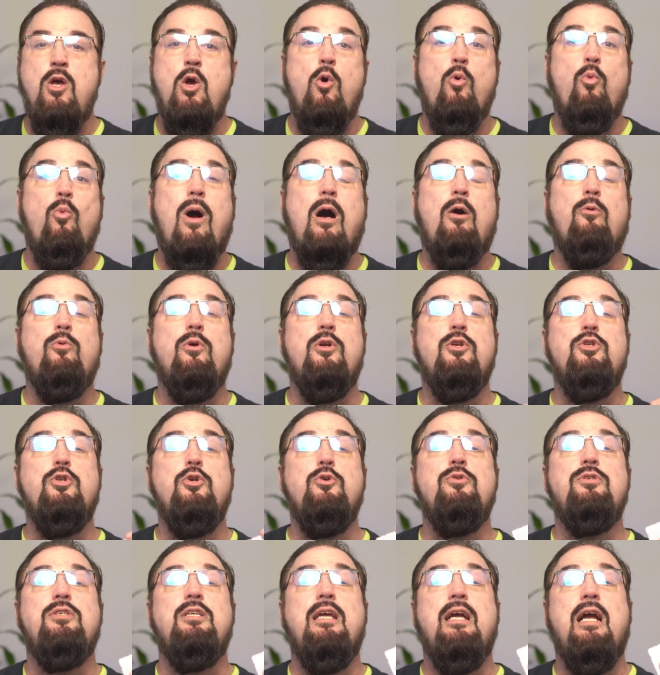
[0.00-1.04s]
while
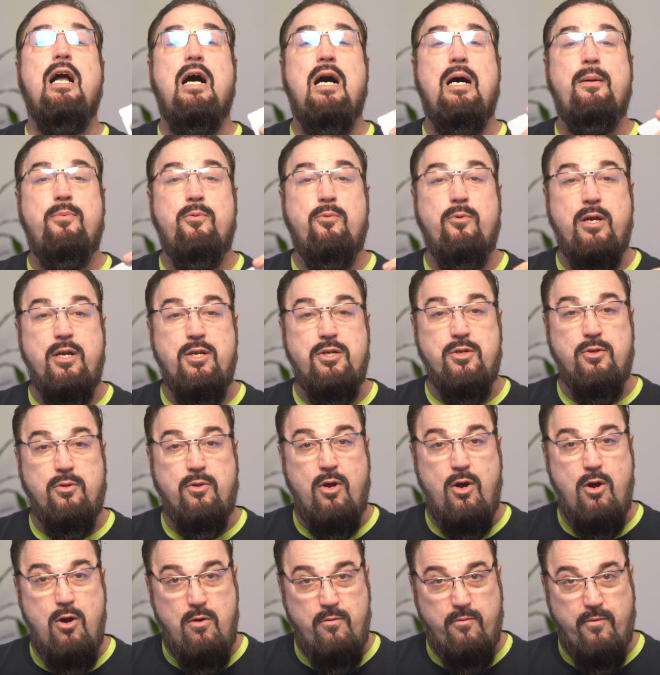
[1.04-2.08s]
reducing operational
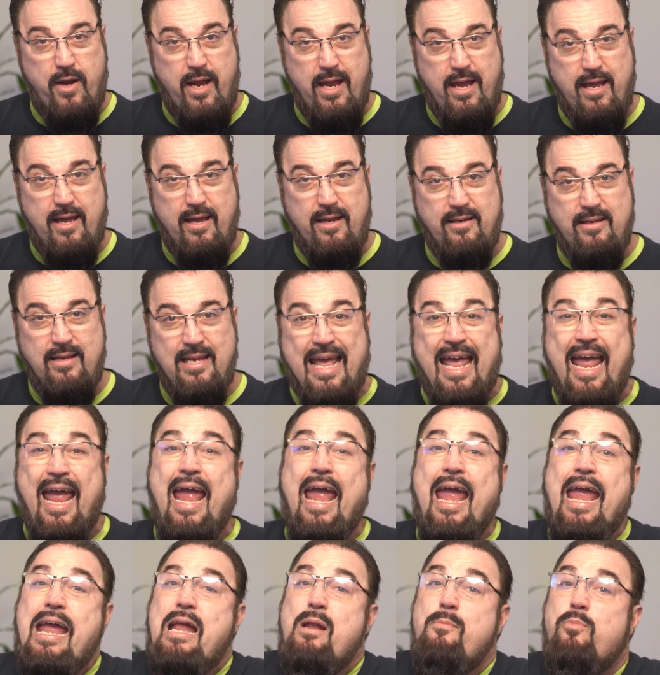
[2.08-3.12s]
overhead
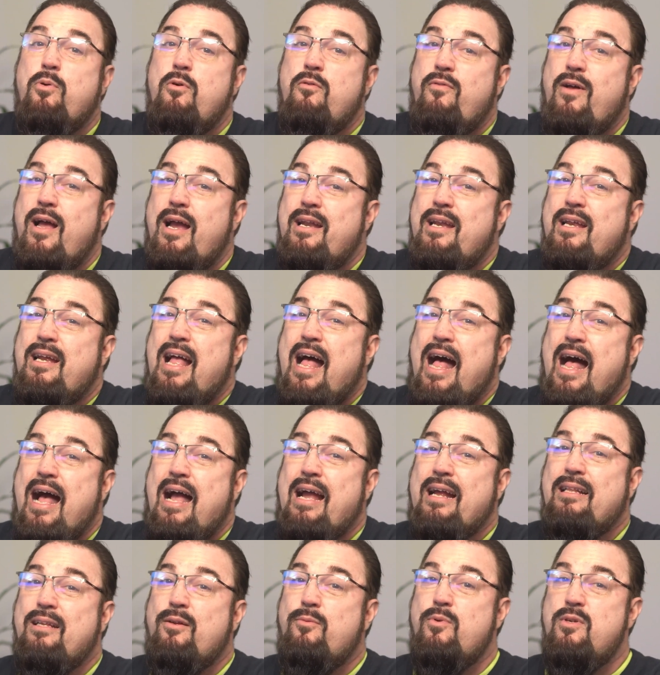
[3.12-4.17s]
and providing
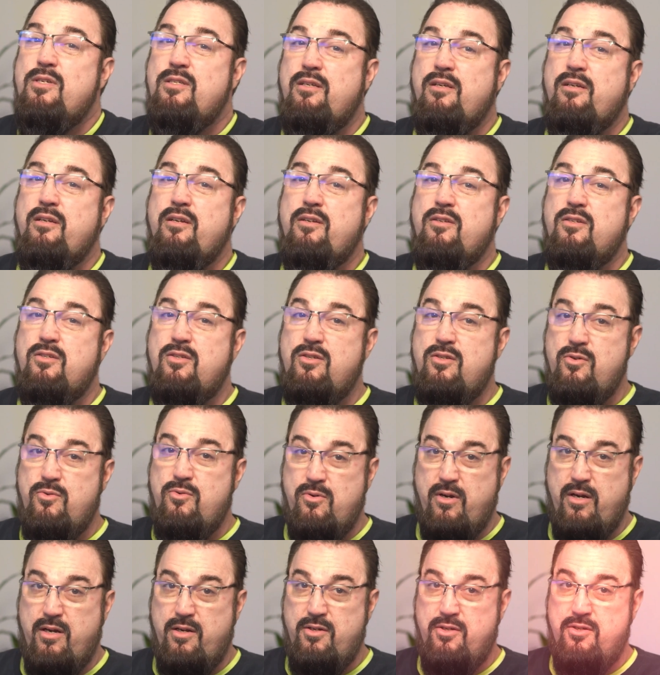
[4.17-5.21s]
highly resilient
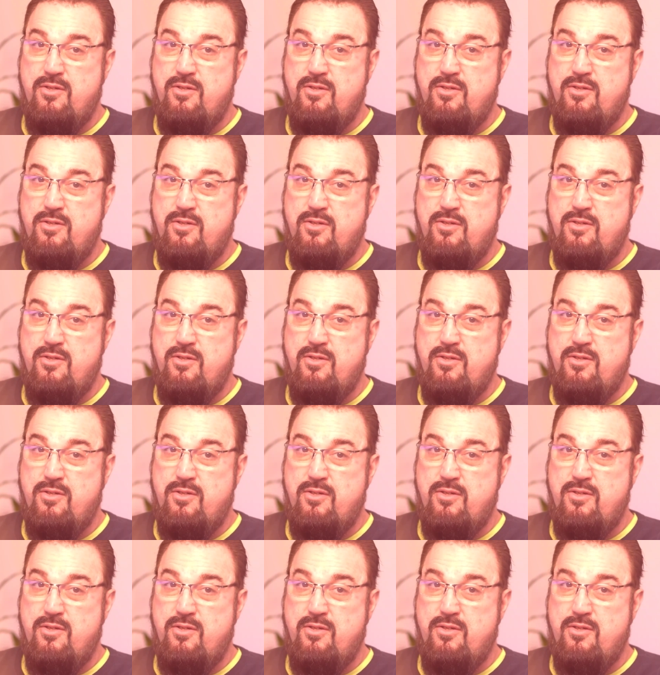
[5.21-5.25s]
storage.